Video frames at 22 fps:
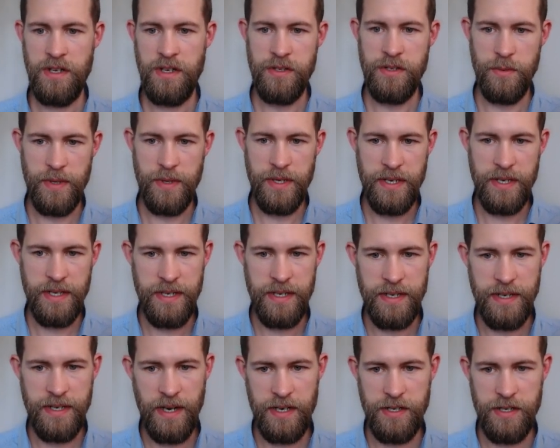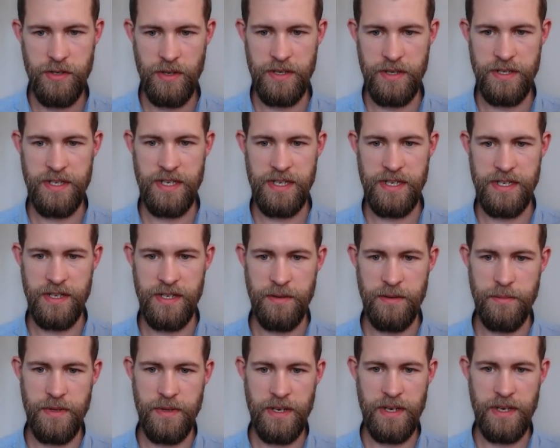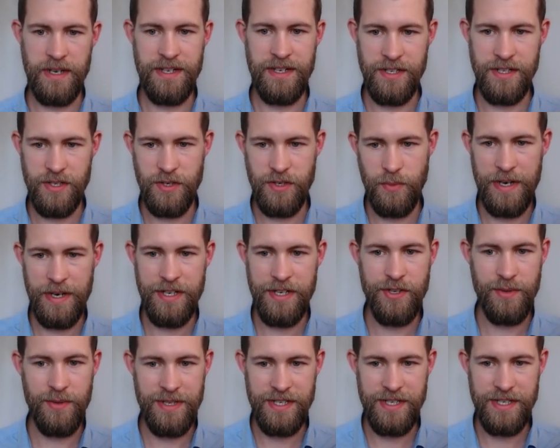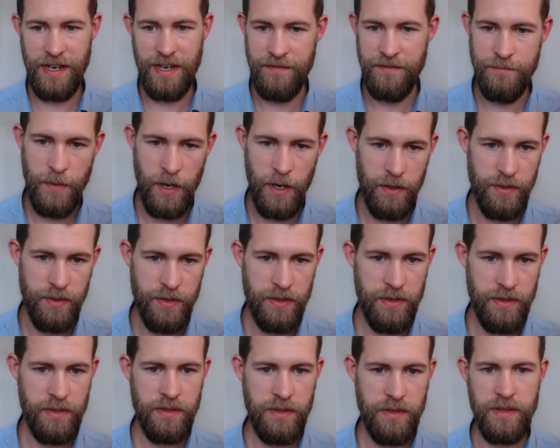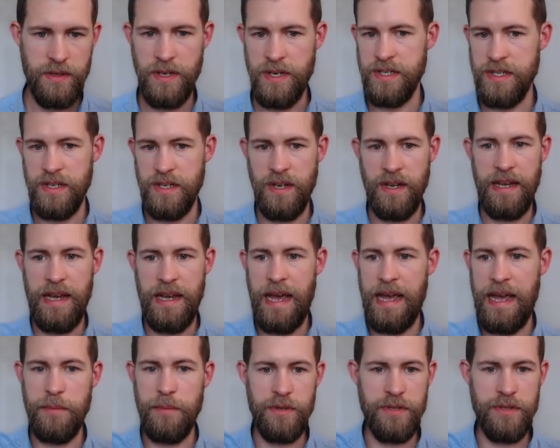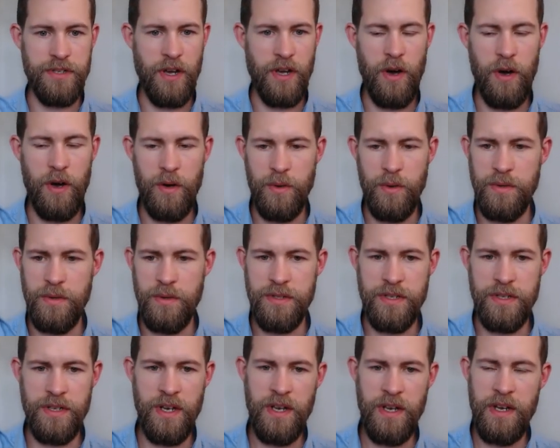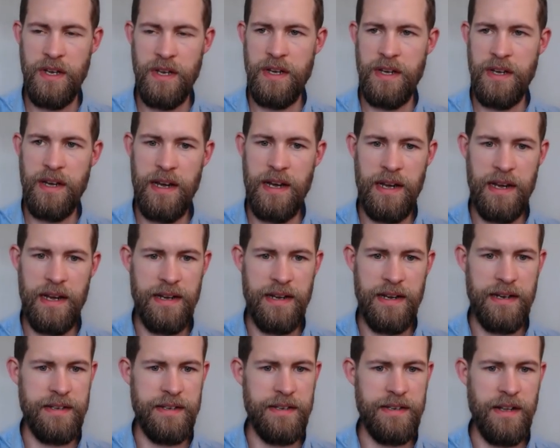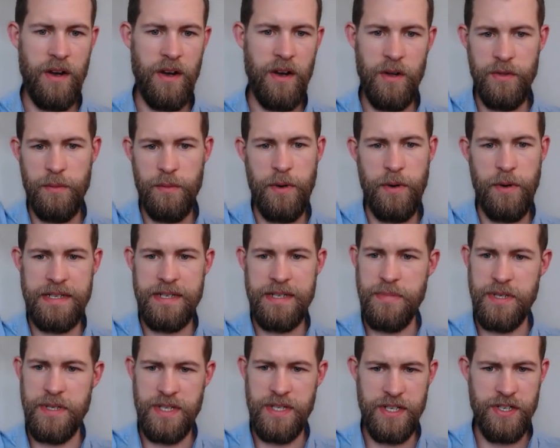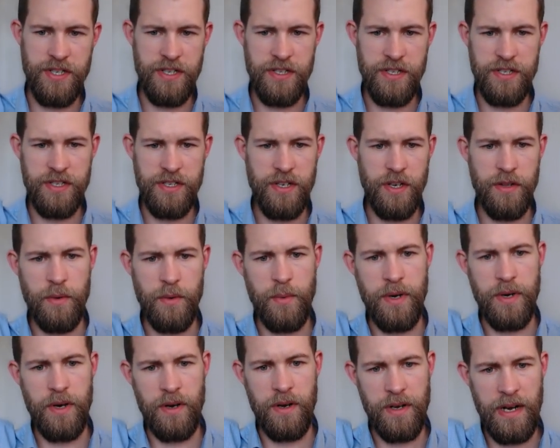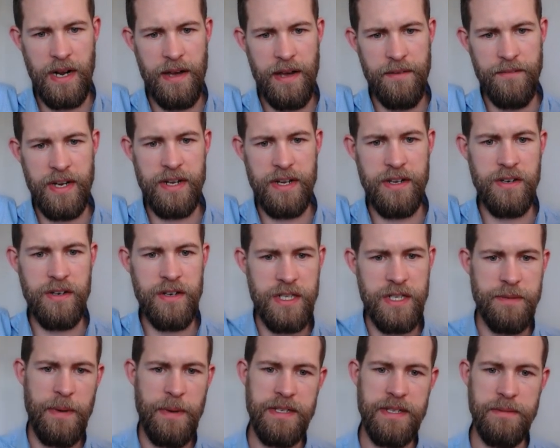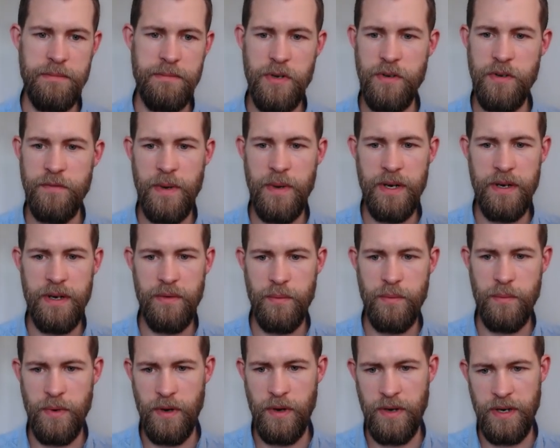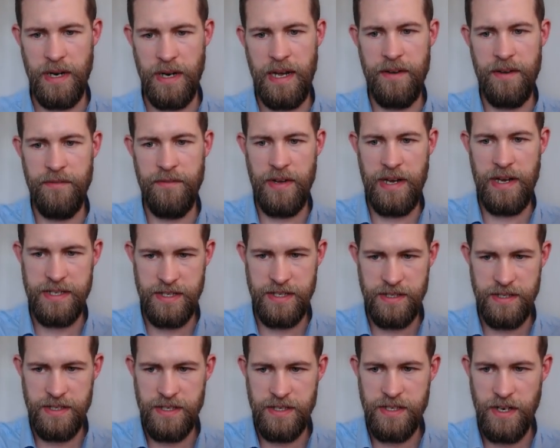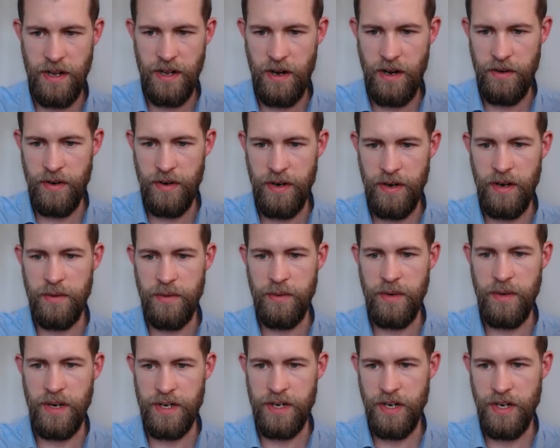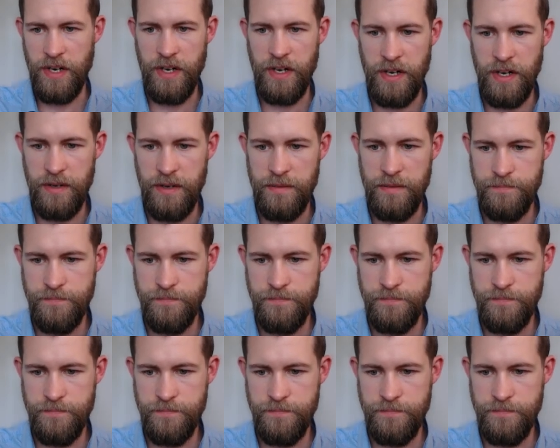Do we need a hydraulic system that can switch to a safe mode, that is able to hold the press in position so that we're not going to have any unexpected movement, we're not going to have a hazardous scenario occur?